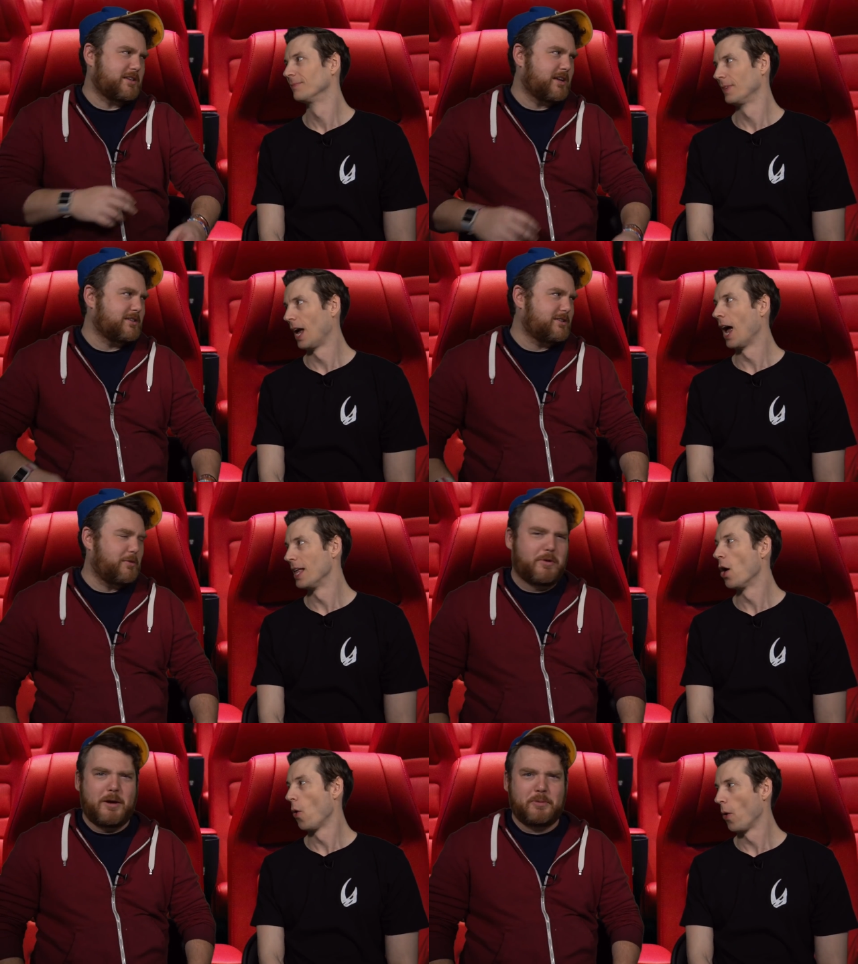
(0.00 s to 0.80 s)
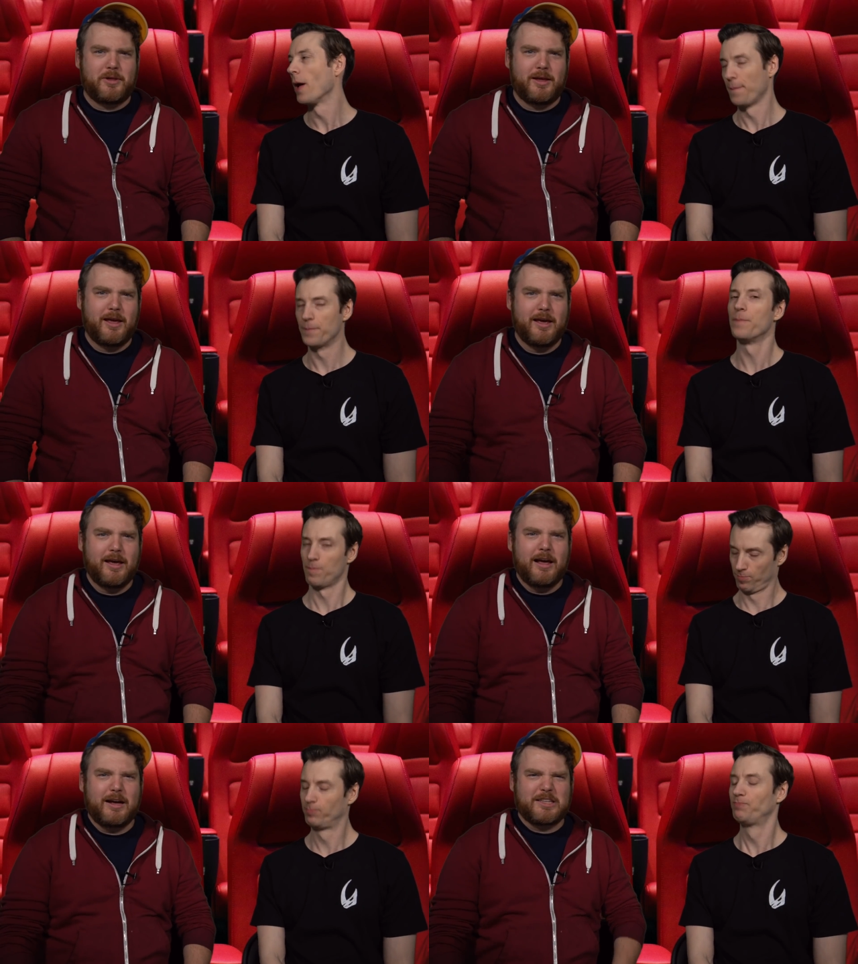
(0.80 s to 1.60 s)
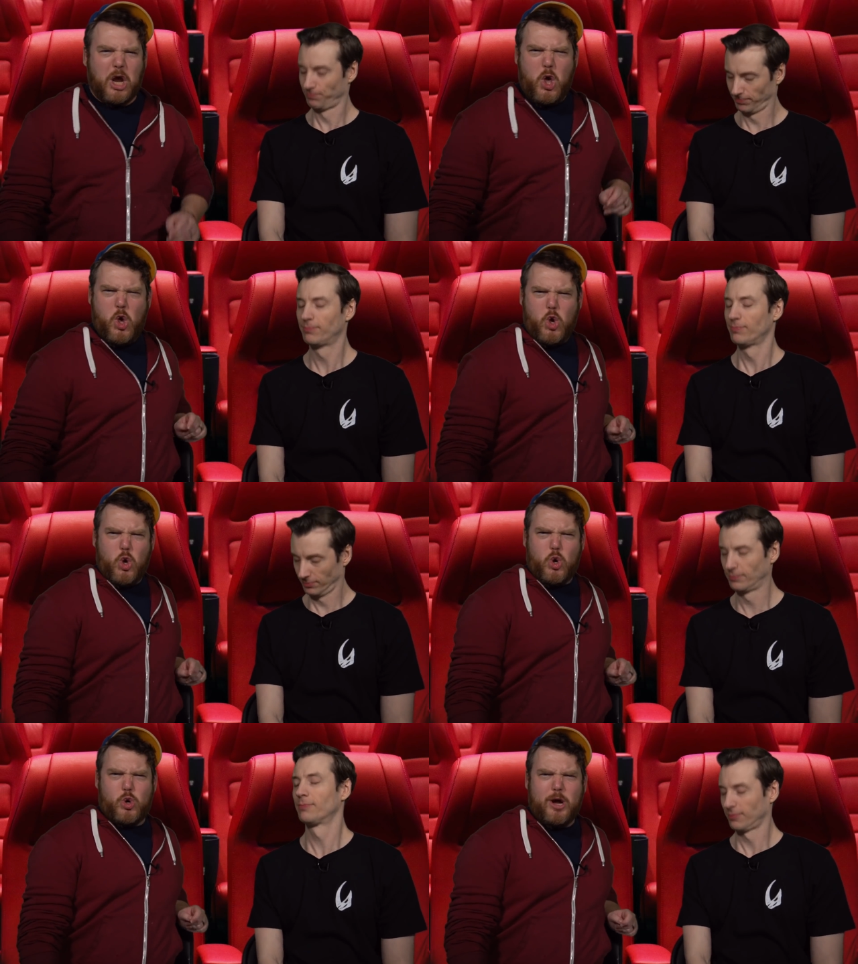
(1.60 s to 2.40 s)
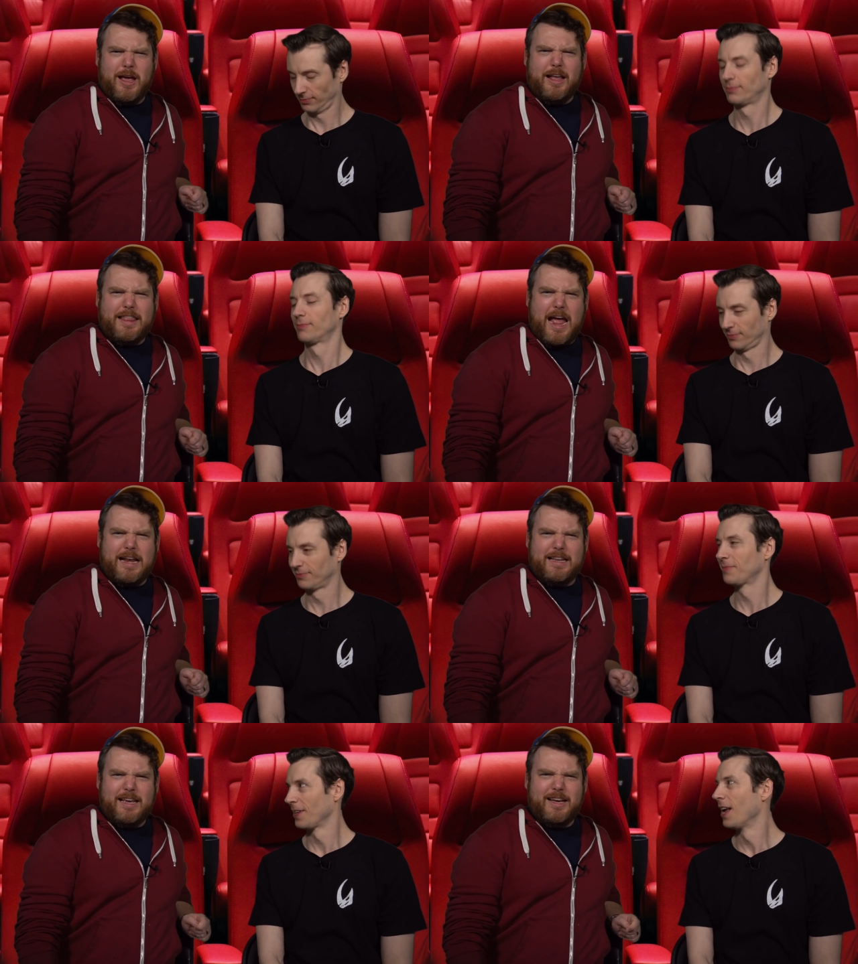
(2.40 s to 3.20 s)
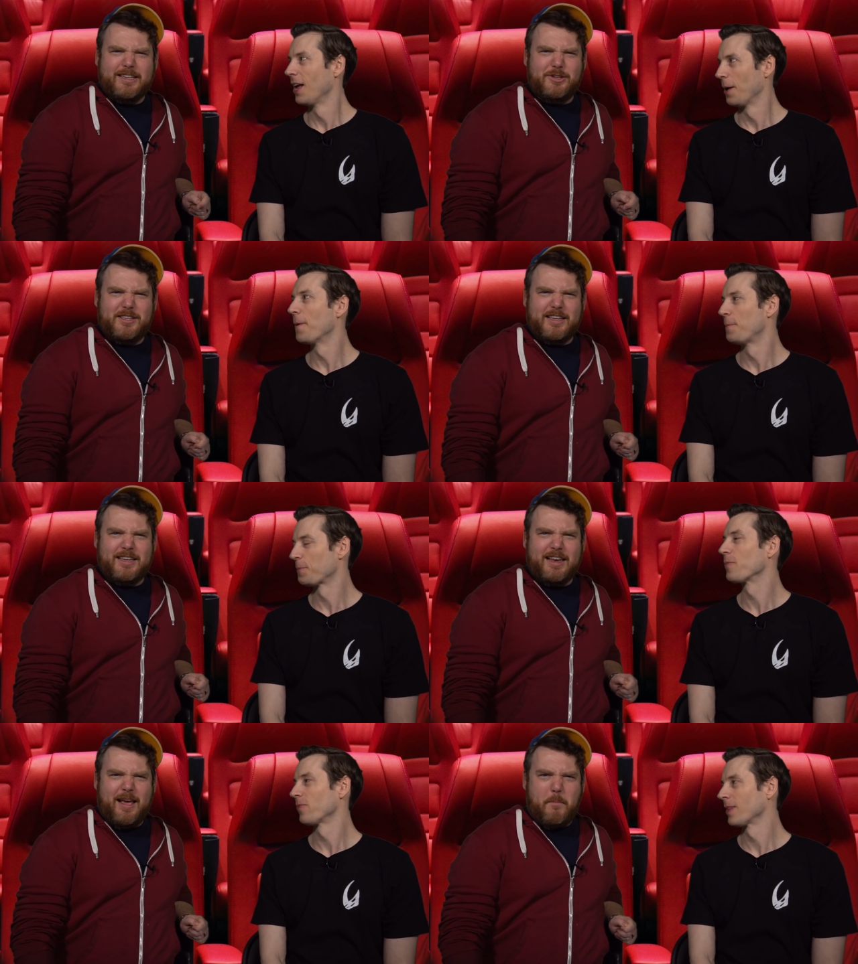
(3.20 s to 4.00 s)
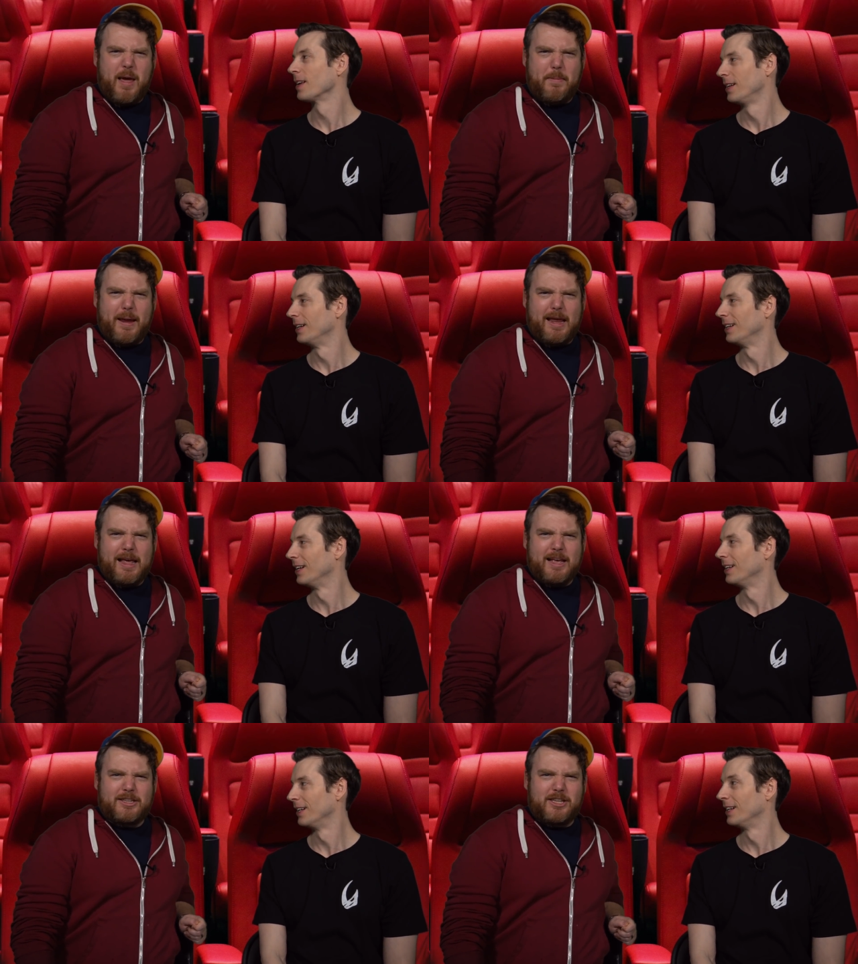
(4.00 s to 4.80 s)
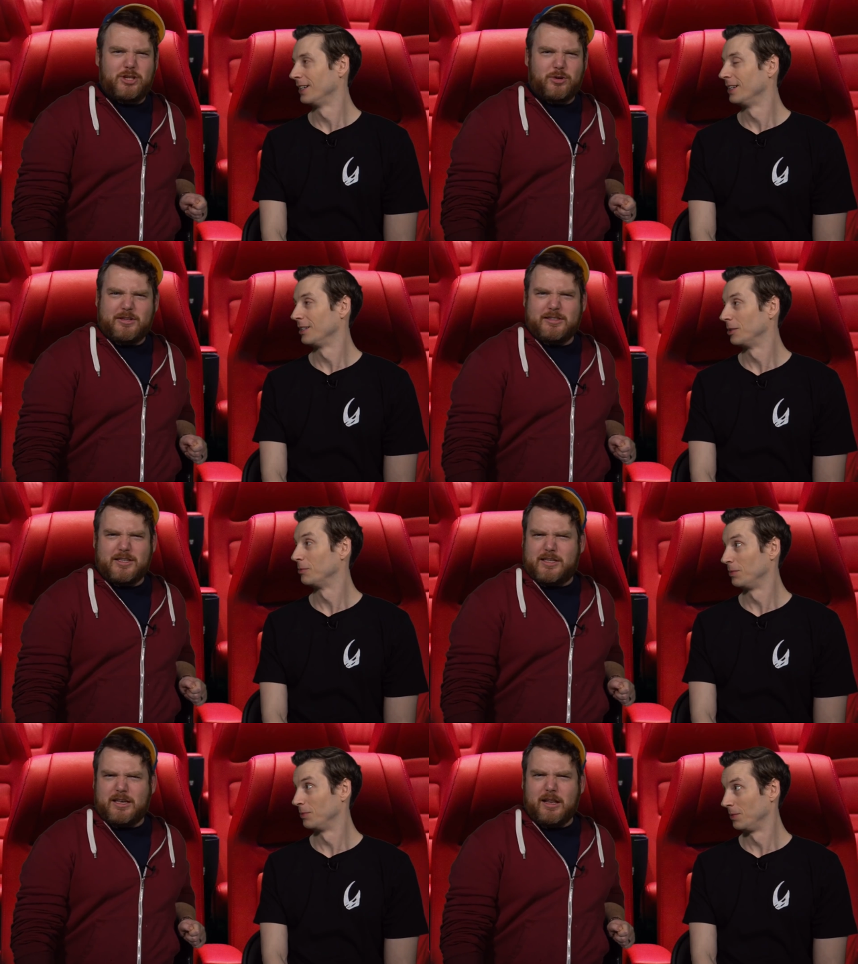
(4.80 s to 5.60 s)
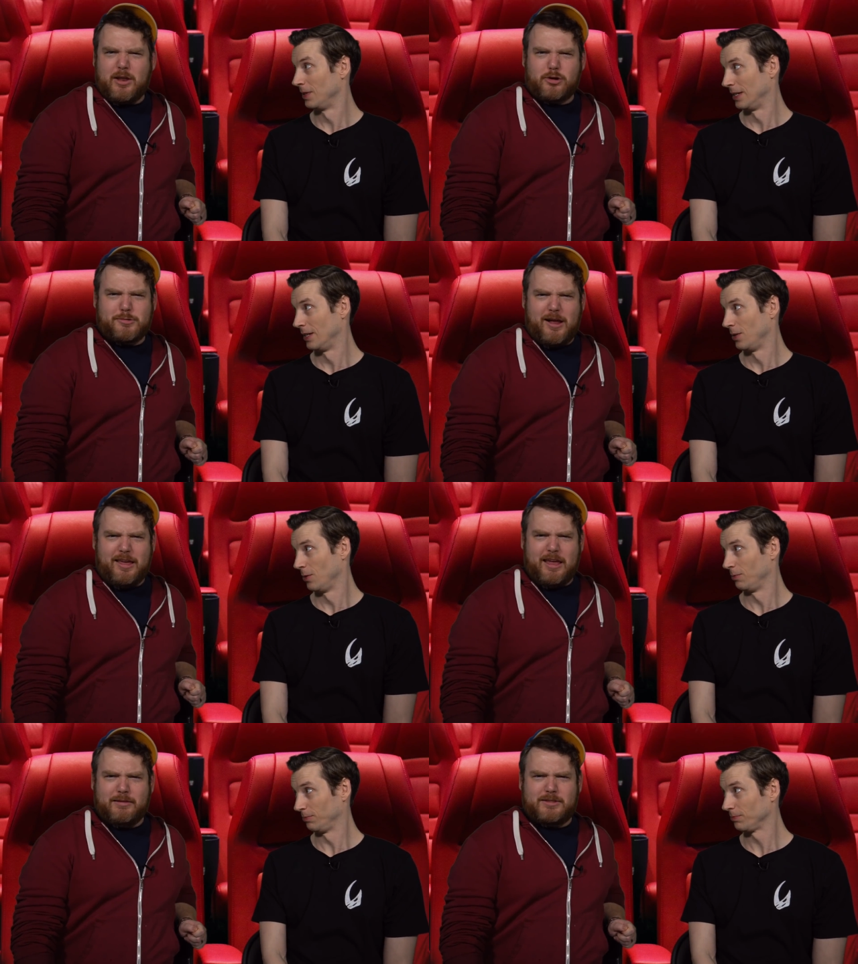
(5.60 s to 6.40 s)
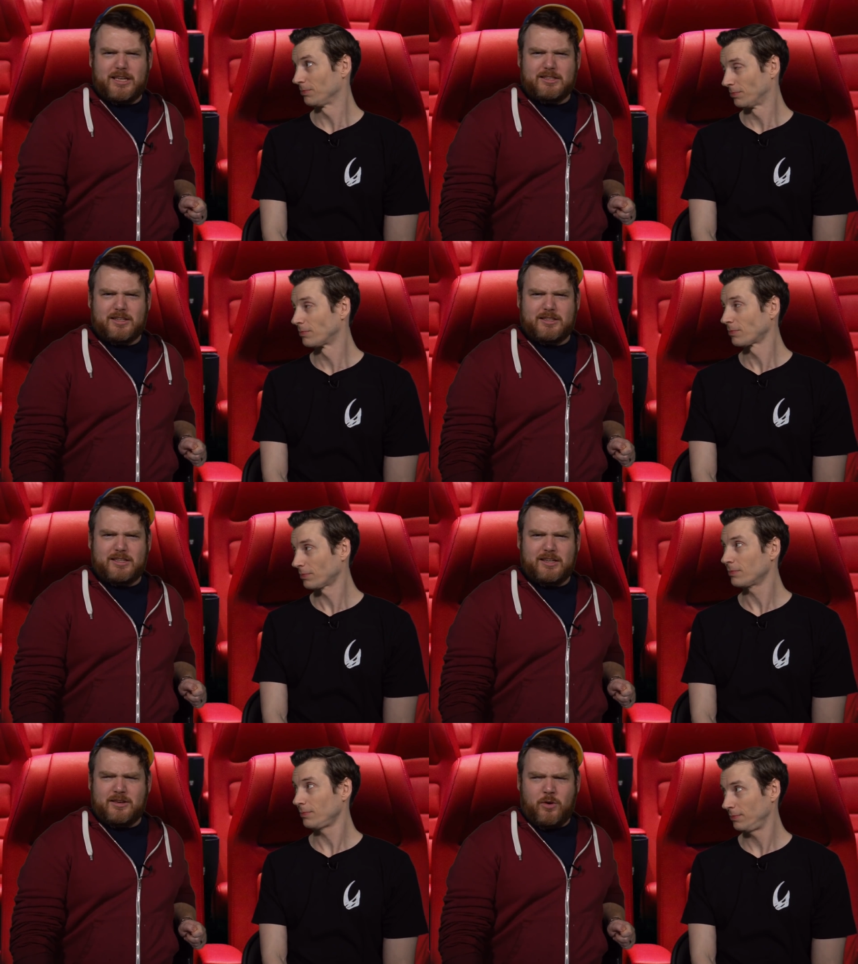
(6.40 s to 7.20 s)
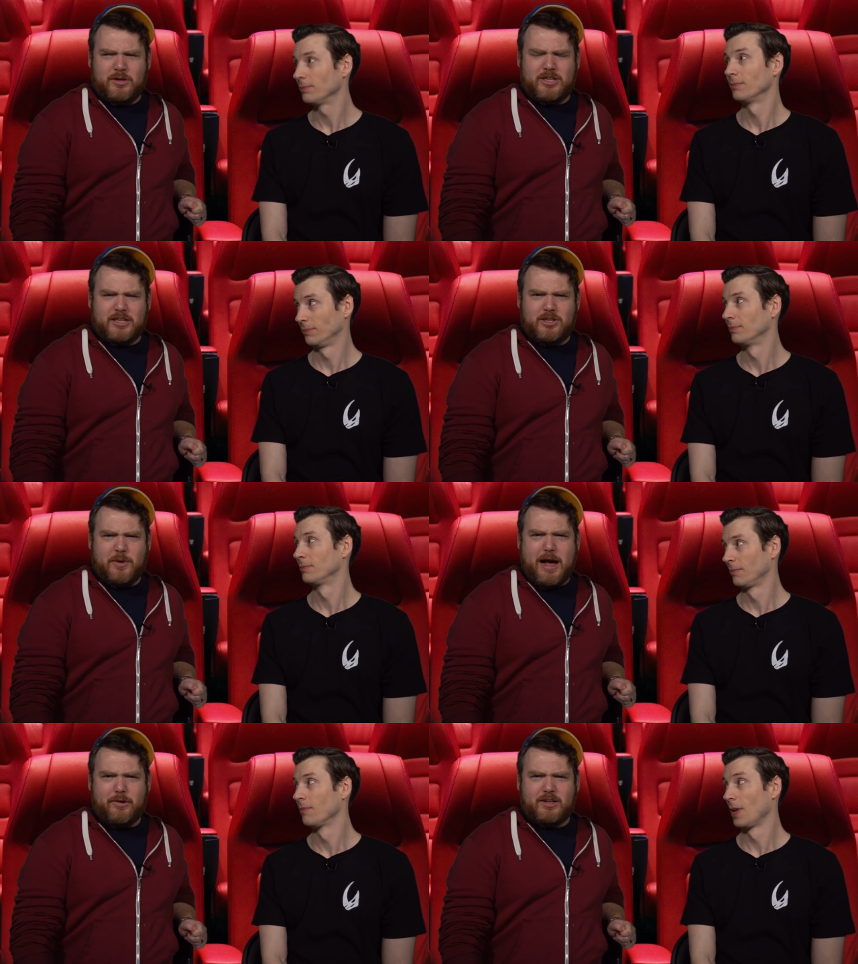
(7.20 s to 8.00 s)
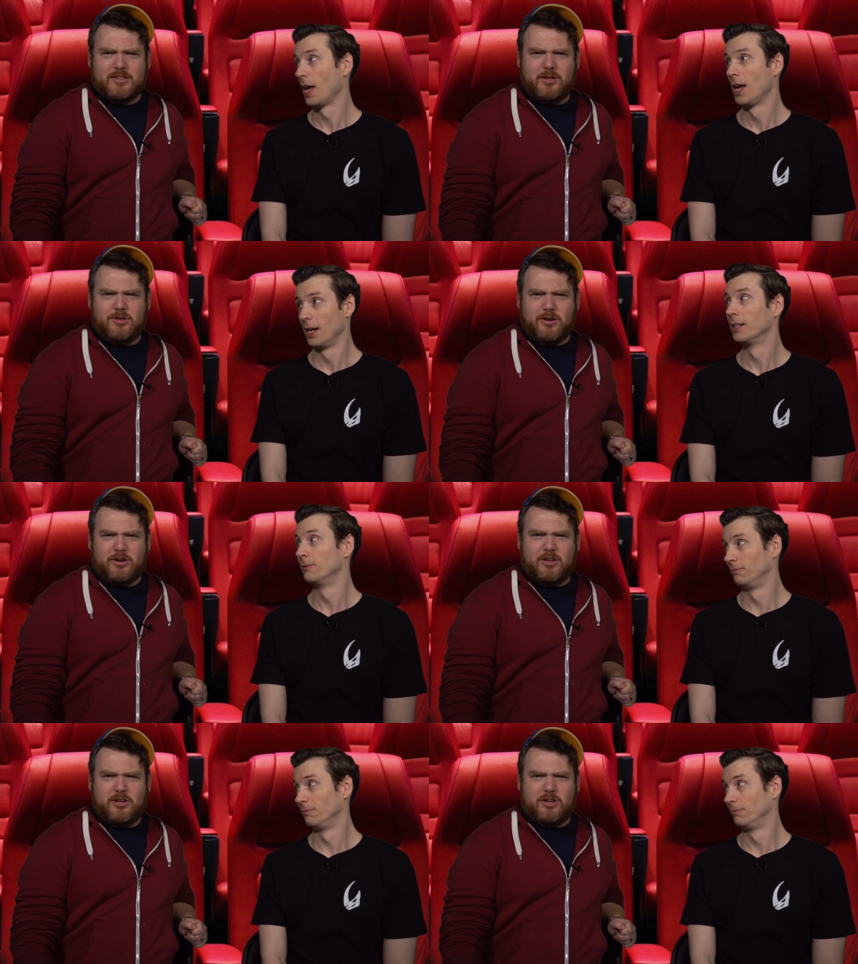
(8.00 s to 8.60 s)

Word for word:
Speaker 1: tended to properly. I was like, ooh, that you didn't maybe did you there's probably EMTs on the scene. No one checked you out because those are